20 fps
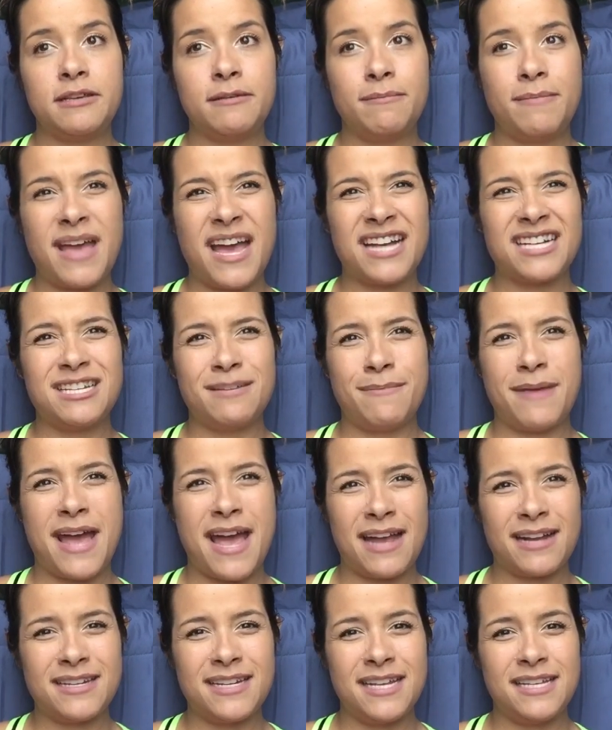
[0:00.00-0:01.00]

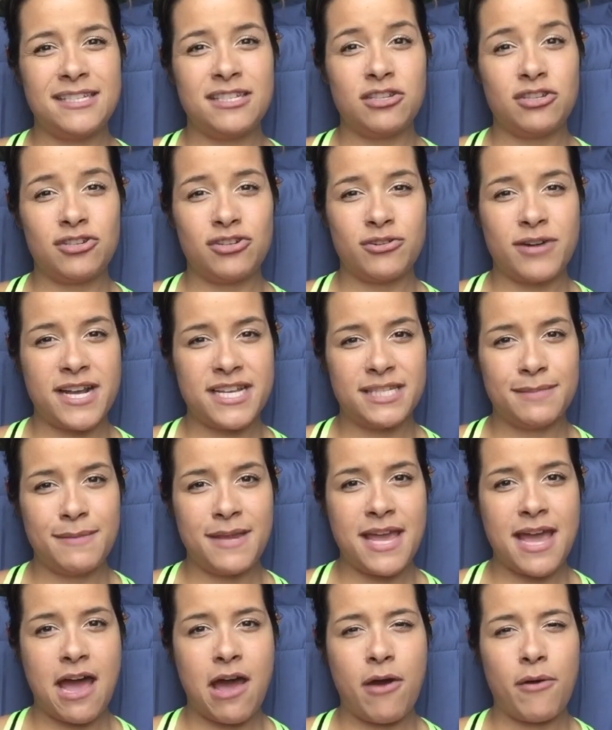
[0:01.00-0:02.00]
Back-to-back tends to stress
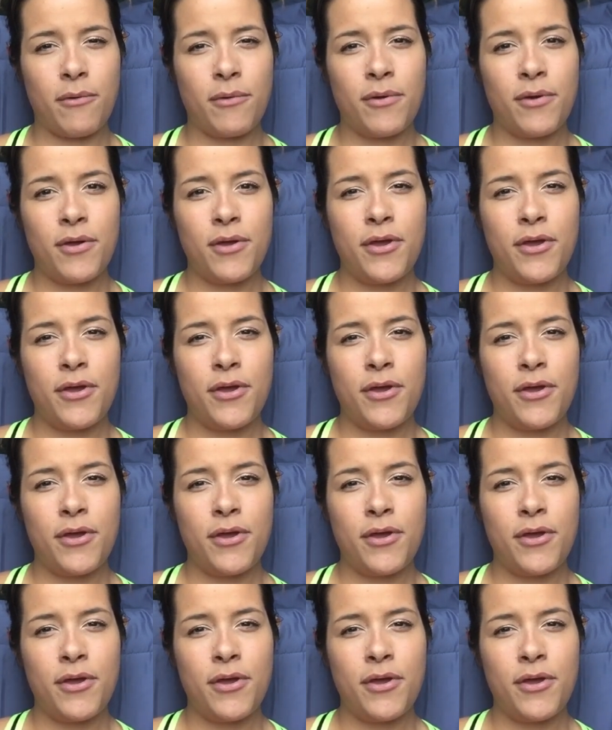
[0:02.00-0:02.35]
me out.